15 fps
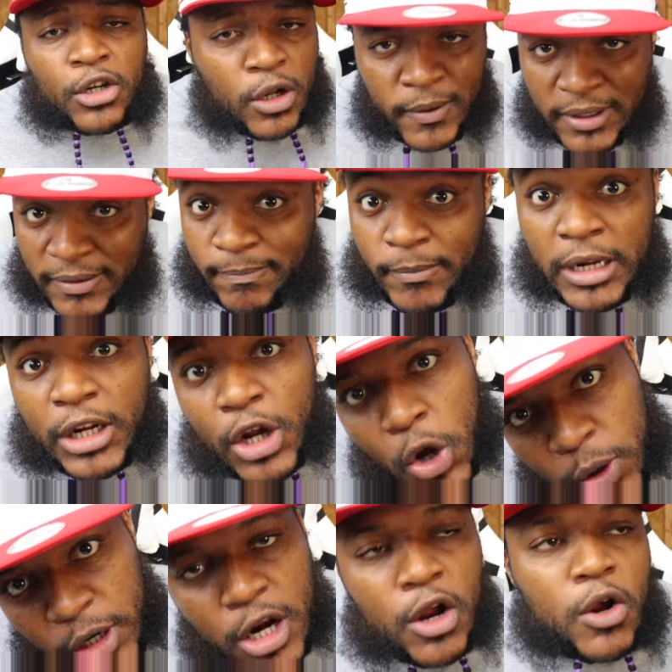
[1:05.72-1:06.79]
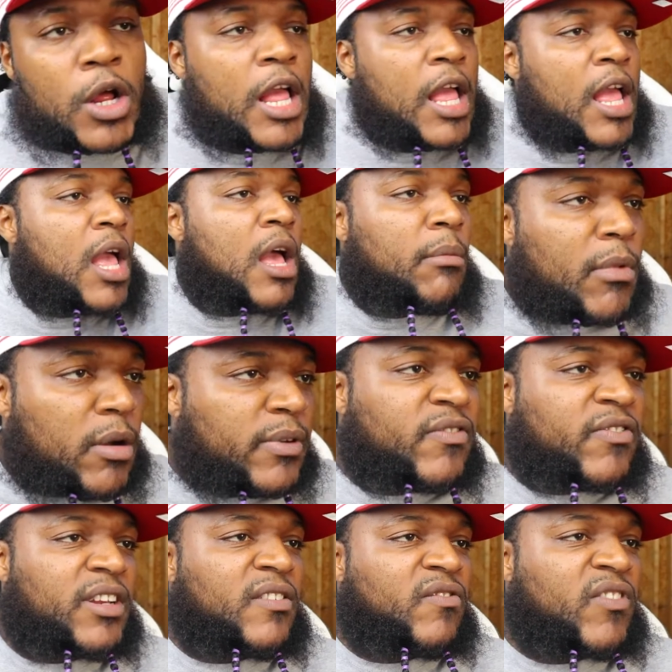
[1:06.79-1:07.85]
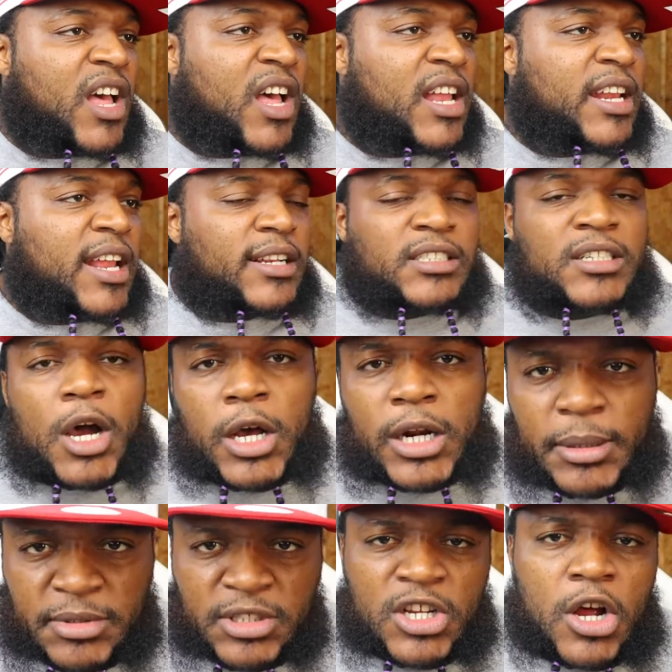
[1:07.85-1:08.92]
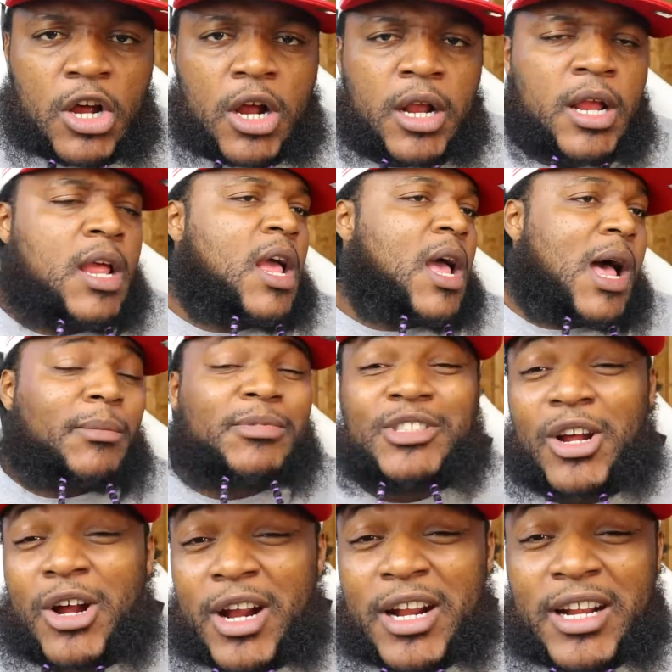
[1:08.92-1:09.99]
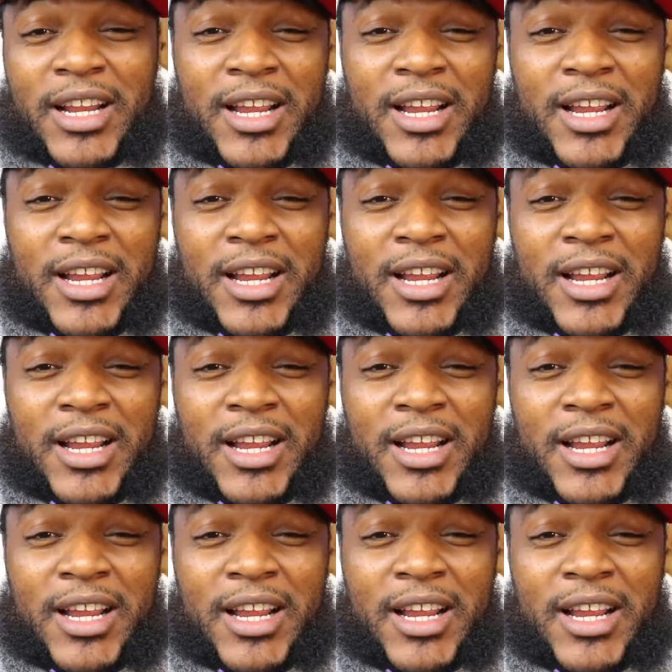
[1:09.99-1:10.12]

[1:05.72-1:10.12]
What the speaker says: I don't know what's going on, but we finna find out. It's called I'm Sorry. I'm sorry